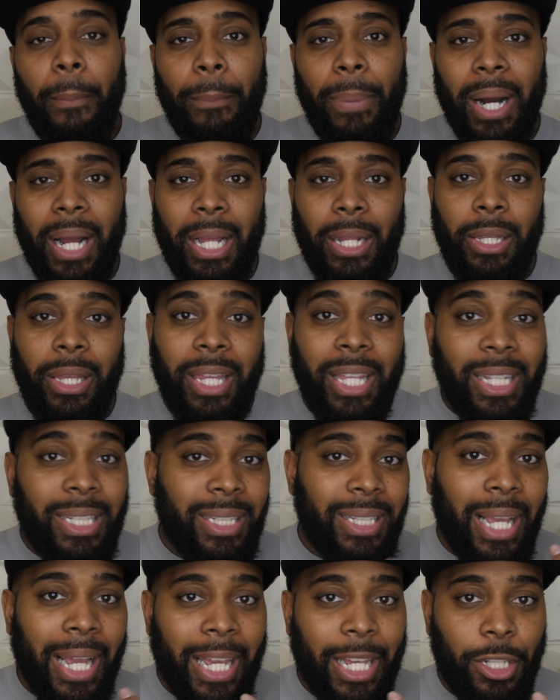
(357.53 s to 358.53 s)
But
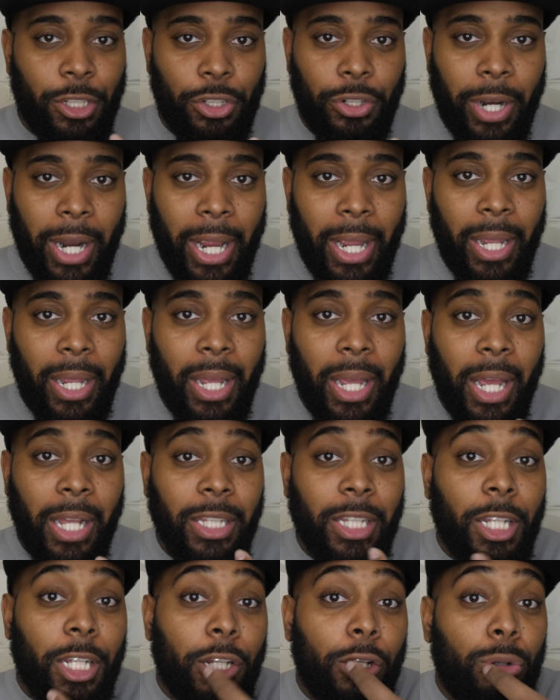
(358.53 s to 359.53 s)
this second tray,
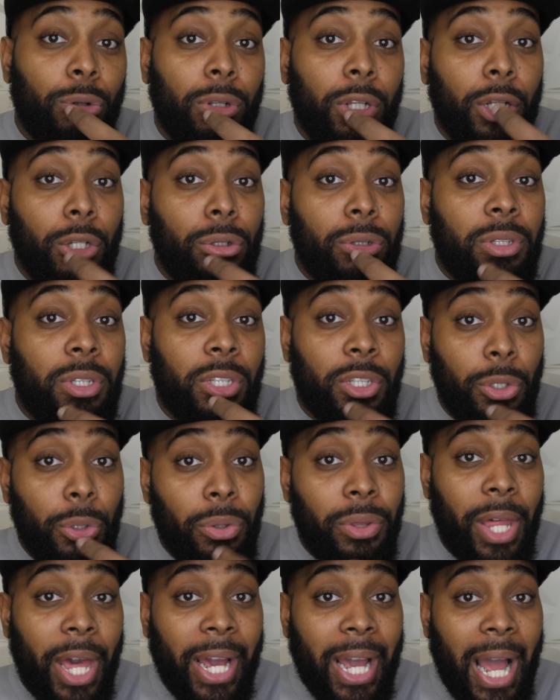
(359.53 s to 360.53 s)
the little loose
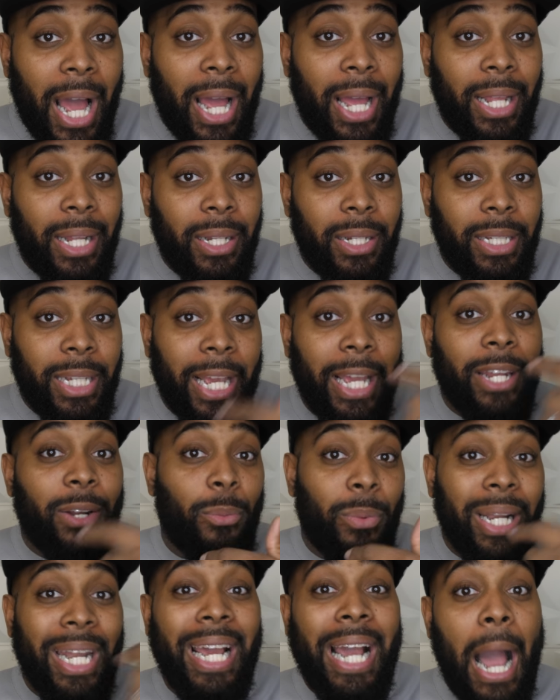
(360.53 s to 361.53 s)
tooth I got, yeah, the
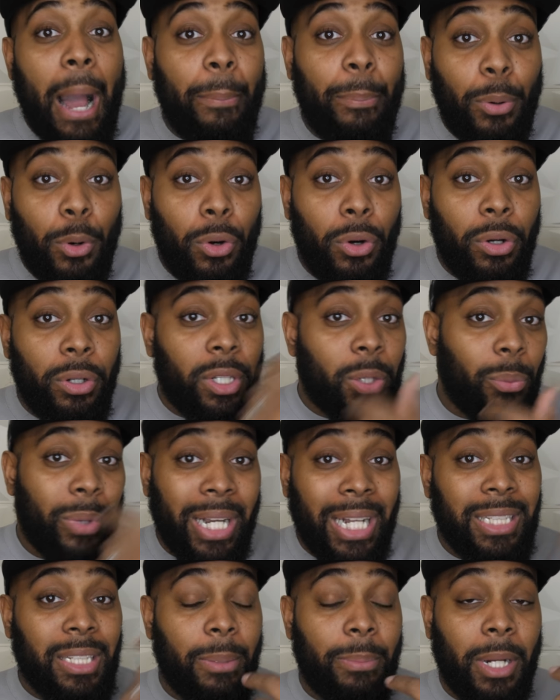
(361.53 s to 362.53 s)
one that got pulled, the
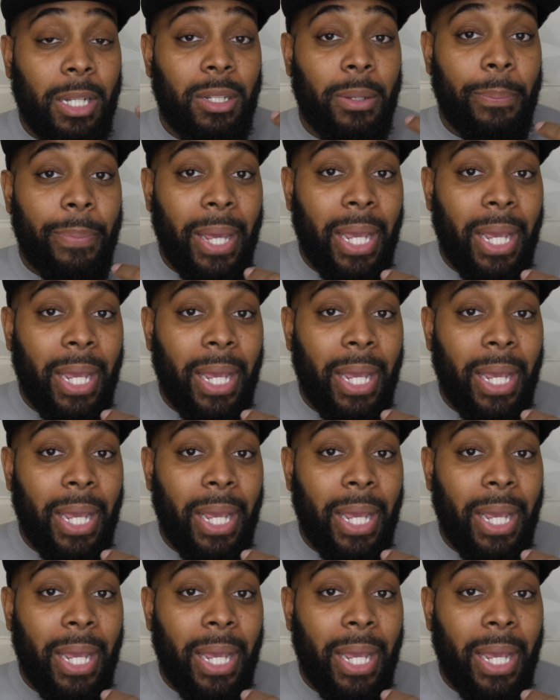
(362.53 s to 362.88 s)
one that's about to